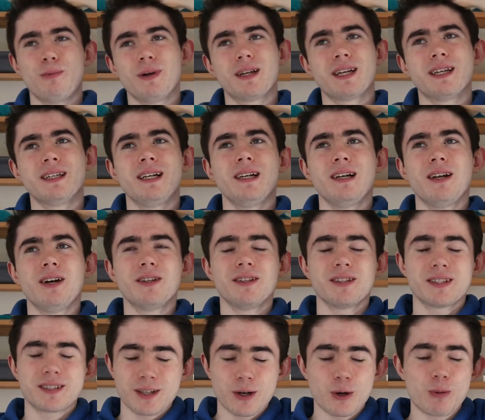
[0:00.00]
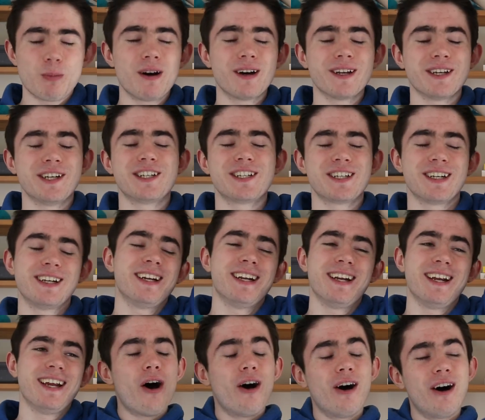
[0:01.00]
gonna learn so much.
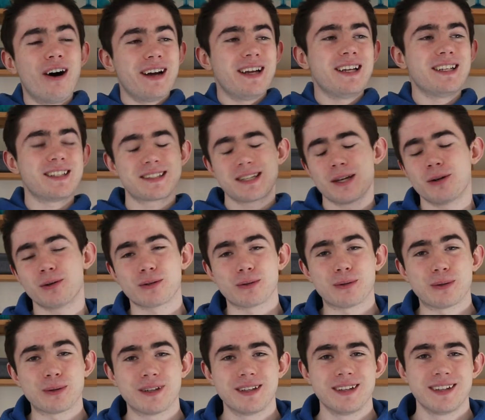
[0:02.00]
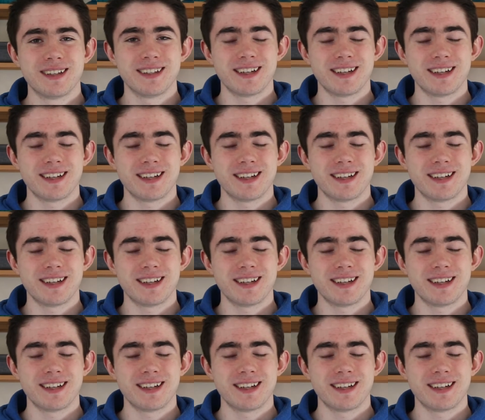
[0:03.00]
It's so cool.